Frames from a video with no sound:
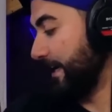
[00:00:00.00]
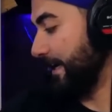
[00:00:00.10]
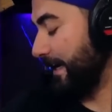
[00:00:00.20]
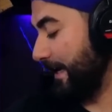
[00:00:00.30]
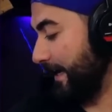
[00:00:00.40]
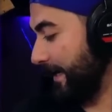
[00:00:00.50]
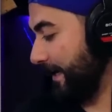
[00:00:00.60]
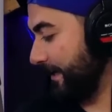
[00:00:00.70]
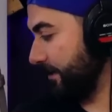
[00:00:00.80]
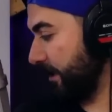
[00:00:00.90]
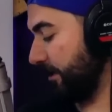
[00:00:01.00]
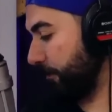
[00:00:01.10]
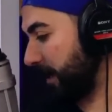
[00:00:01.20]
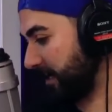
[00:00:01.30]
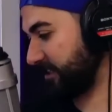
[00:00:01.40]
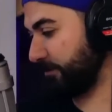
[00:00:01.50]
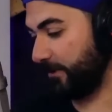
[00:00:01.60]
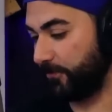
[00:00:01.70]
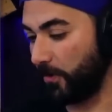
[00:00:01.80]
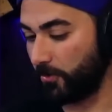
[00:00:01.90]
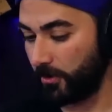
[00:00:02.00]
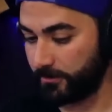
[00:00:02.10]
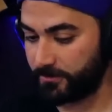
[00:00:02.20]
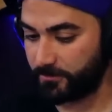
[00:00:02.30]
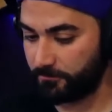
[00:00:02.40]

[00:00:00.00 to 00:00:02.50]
And possibly phone calls.